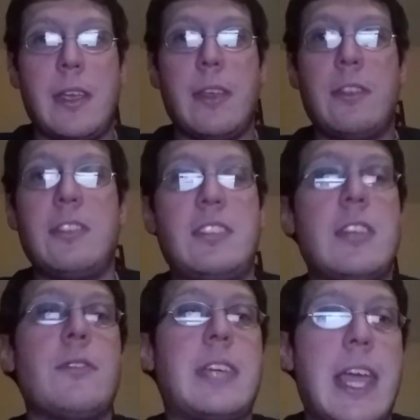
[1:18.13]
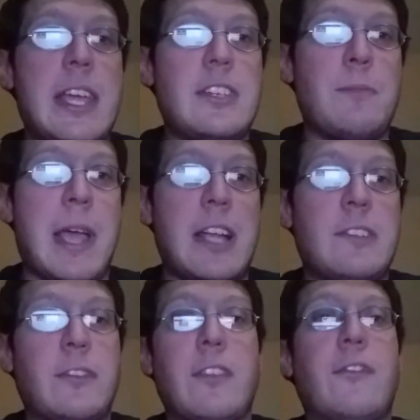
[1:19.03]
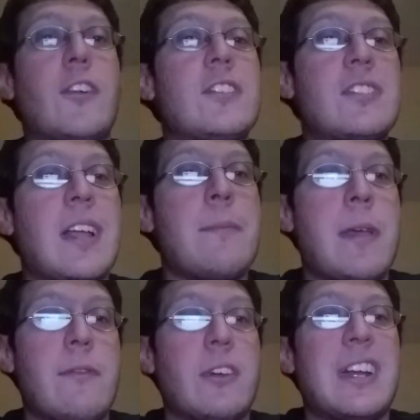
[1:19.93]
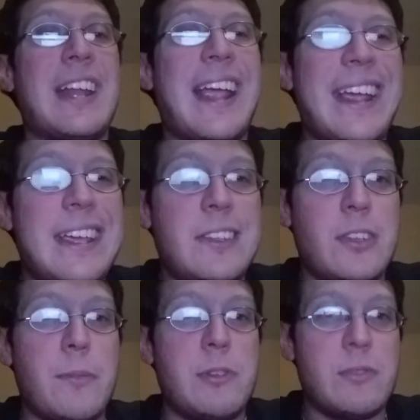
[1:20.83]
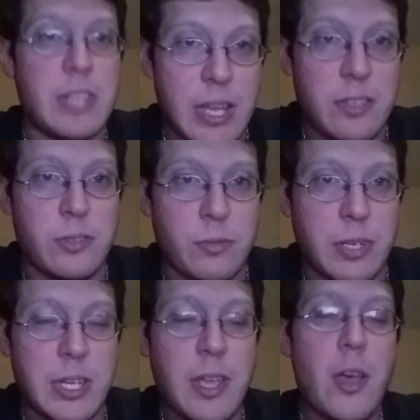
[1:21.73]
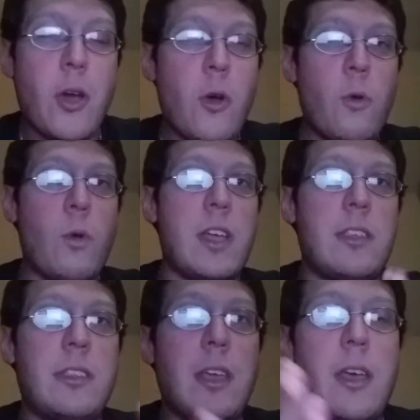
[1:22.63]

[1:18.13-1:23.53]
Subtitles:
The Steel Cage match for the first time ever in AEW's history with